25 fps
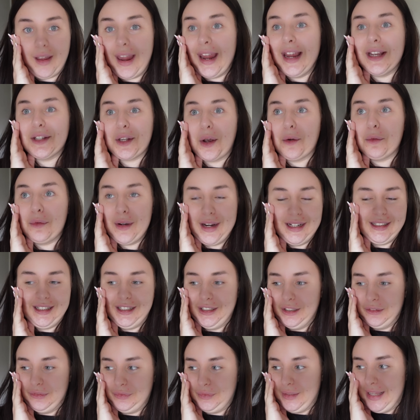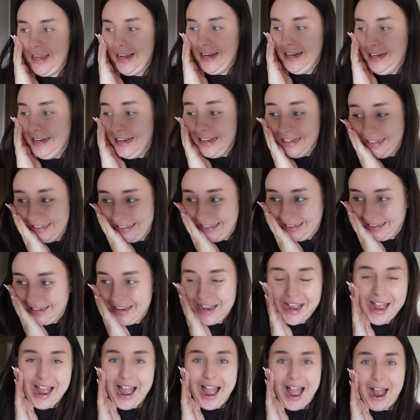It's really lovely.
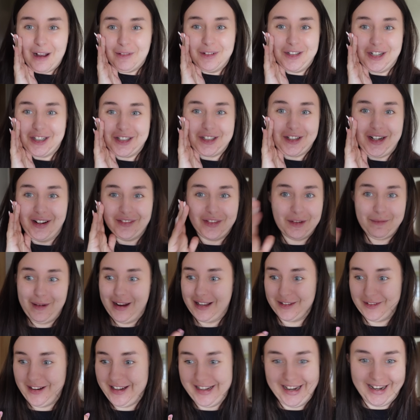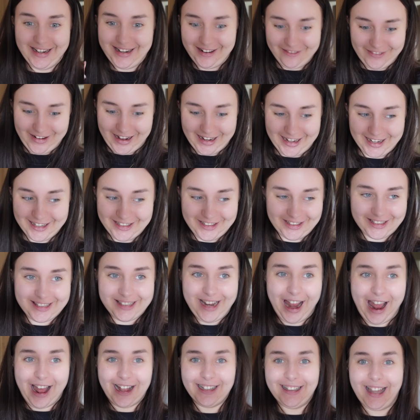I'm just gonna have the best weekend ever, I can just
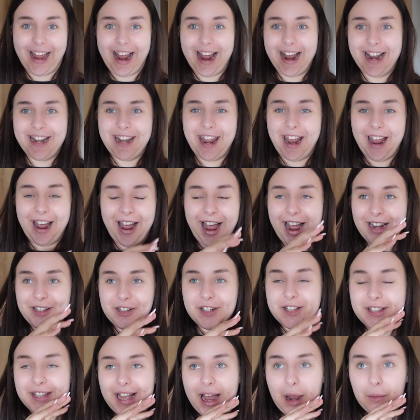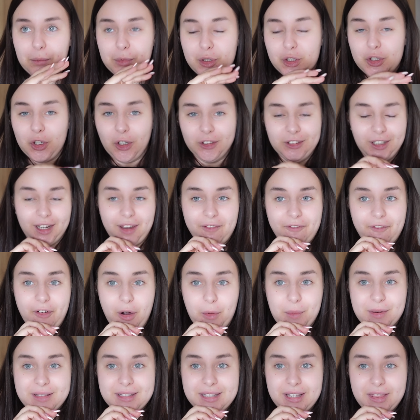tell. And I'm so looking
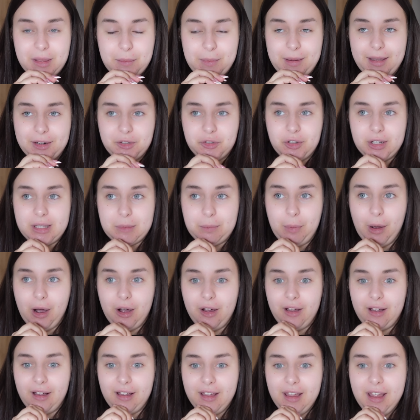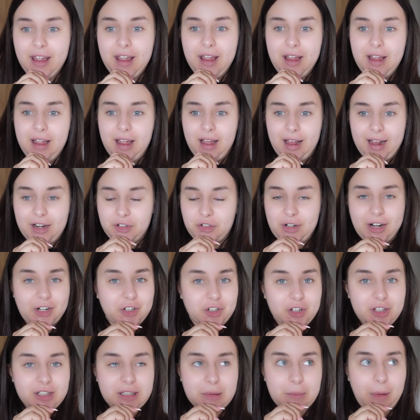forward to the Beatrix Potter
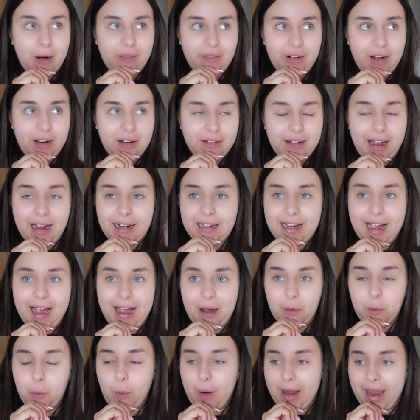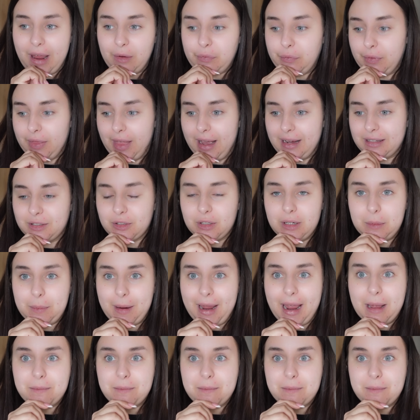attraction tomorrow. I can't wait for that. It's gonna be